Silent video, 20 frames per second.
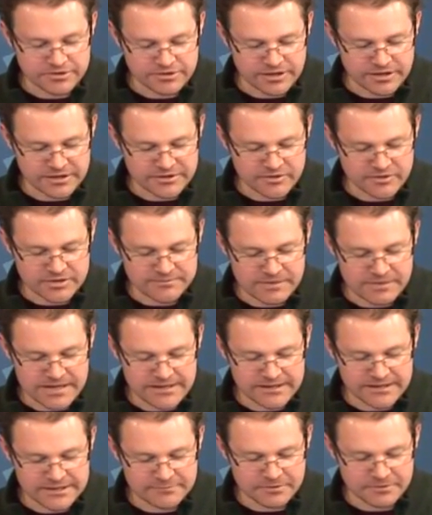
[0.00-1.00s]
string, so I'd
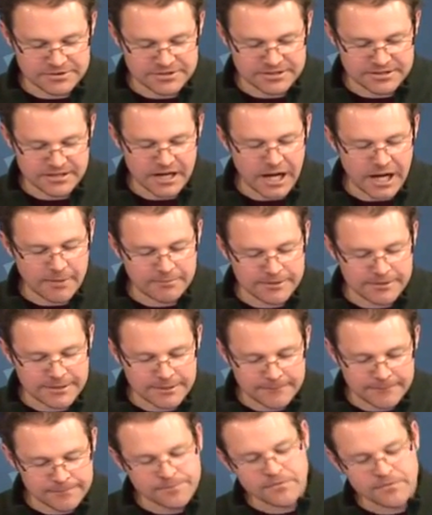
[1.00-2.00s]
made an explicit
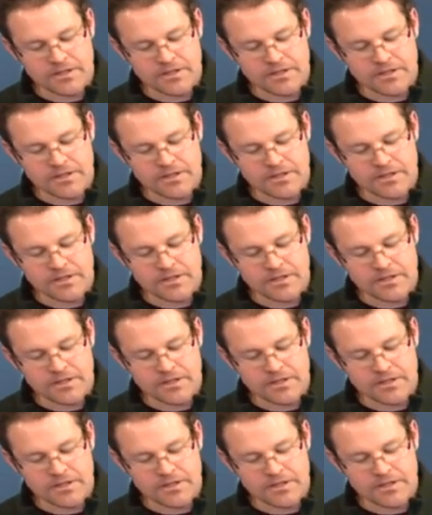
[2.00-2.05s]
copy.